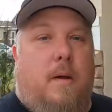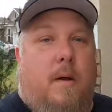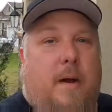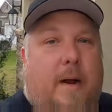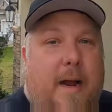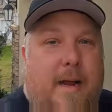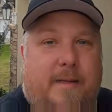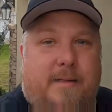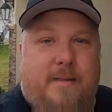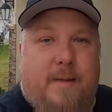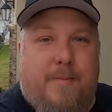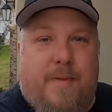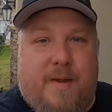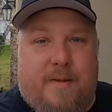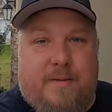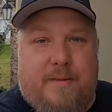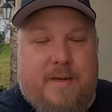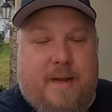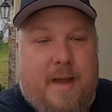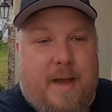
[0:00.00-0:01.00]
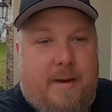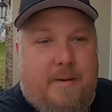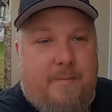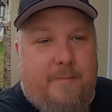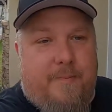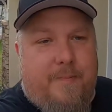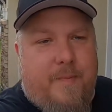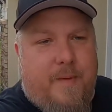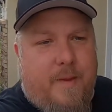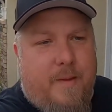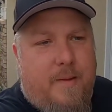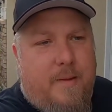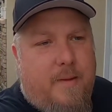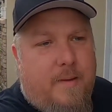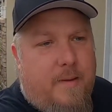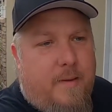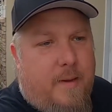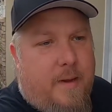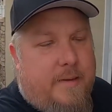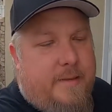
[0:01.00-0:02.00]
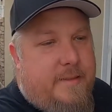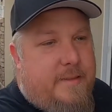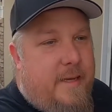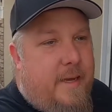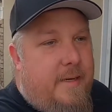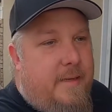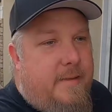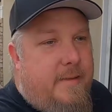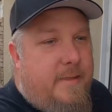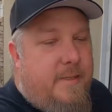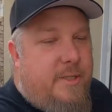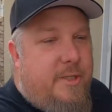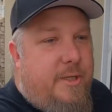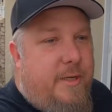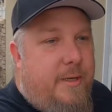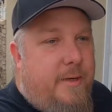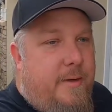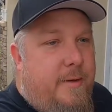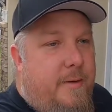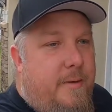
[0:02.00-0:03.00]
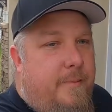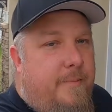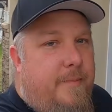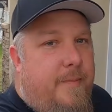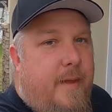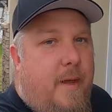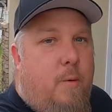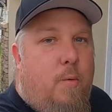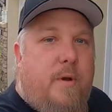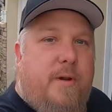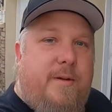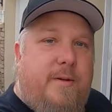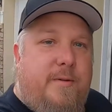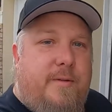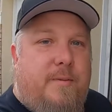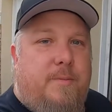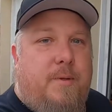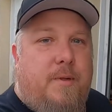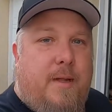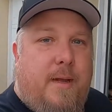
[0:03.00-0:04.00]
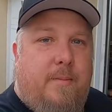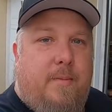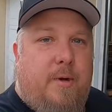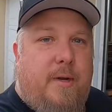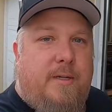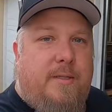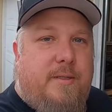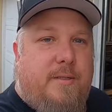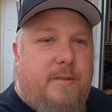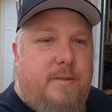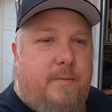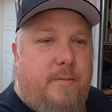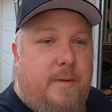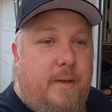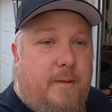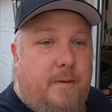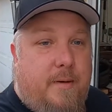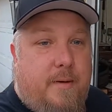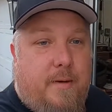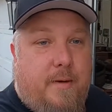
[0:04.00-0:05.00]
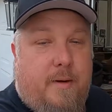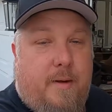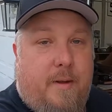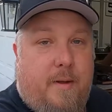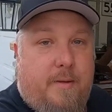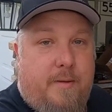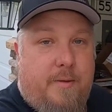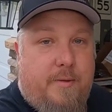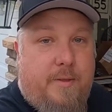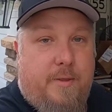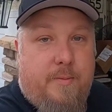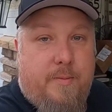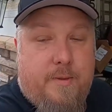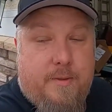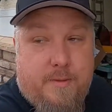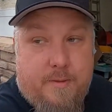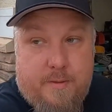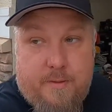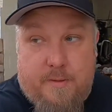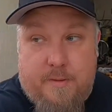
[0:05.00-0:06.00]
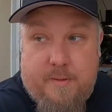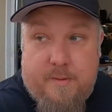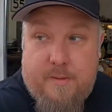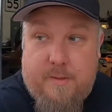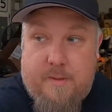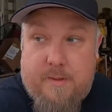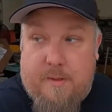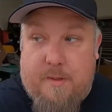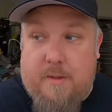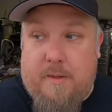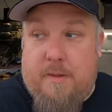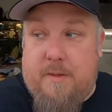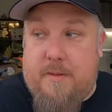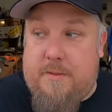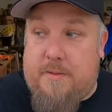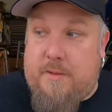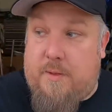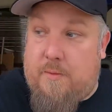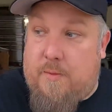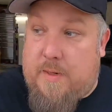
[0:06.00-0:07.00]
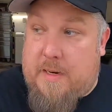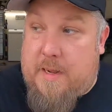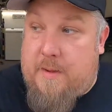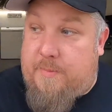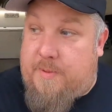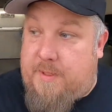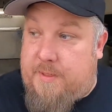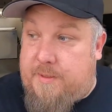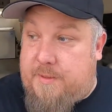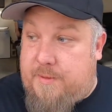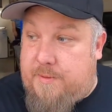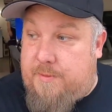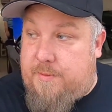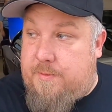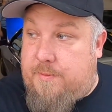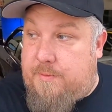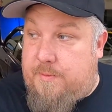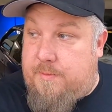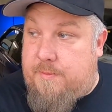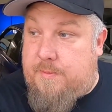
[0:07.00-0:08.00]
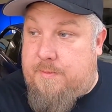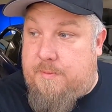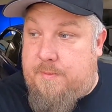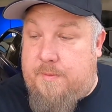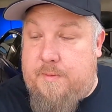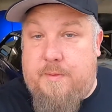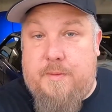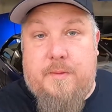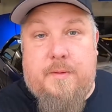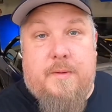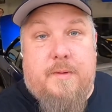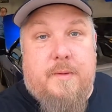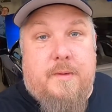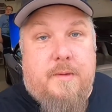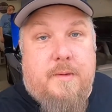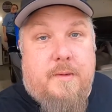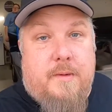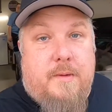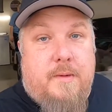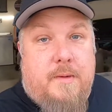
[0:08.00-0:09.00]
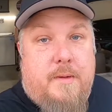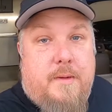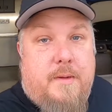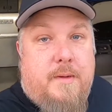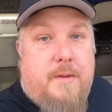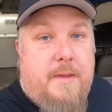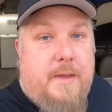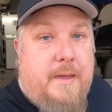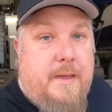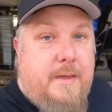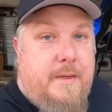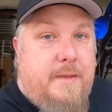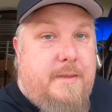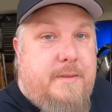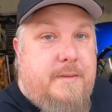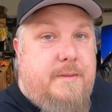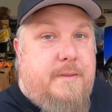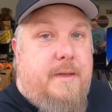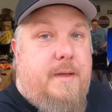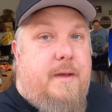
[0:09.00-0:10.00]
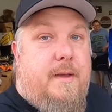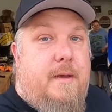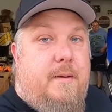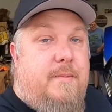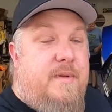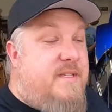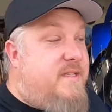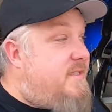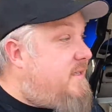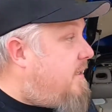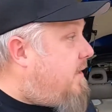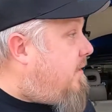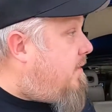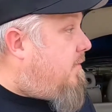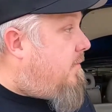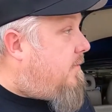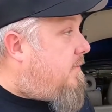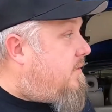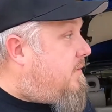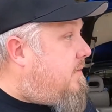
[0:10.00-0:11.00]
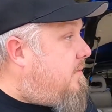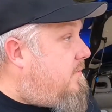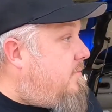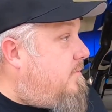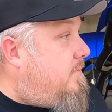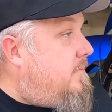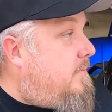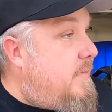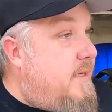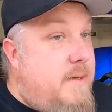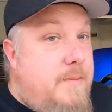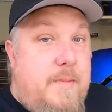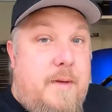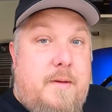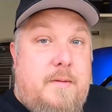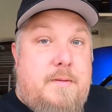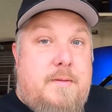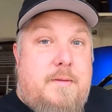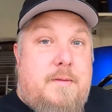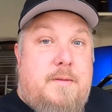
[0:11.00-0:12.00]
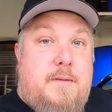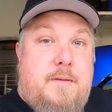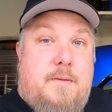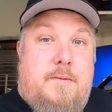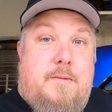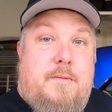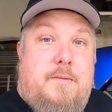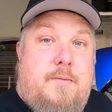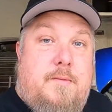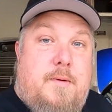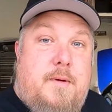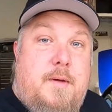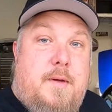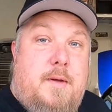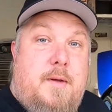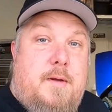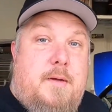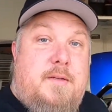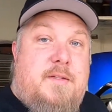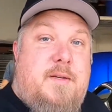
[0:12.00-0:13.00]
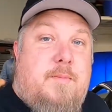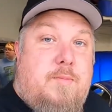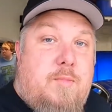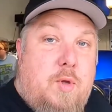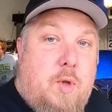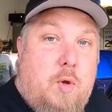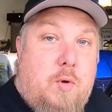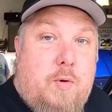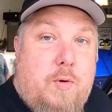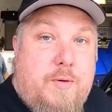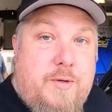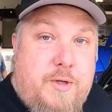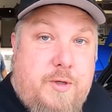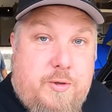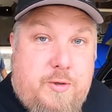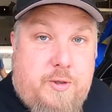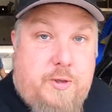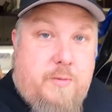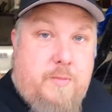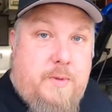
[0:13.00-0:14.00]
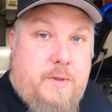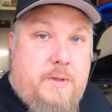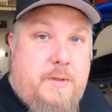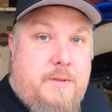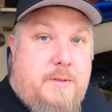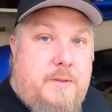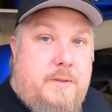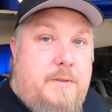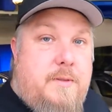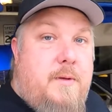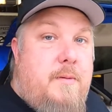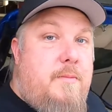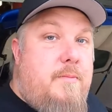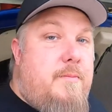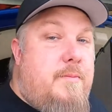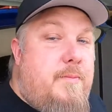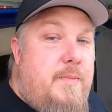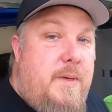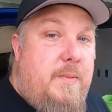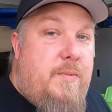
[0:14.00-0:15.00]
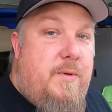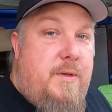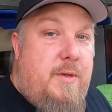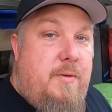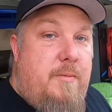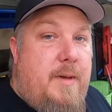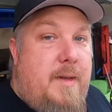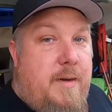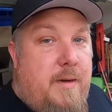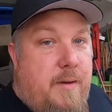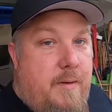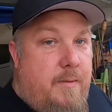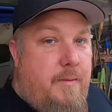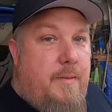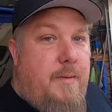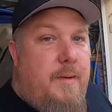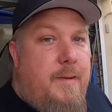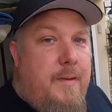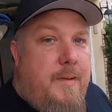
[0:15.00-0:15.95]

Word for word: All right, something else to add. I decided this year I want to do some collaborations with other uh, YouTubers. So what I'm going to do is uh, I'm going to send out some emails to some local YouTubers, some people you may know.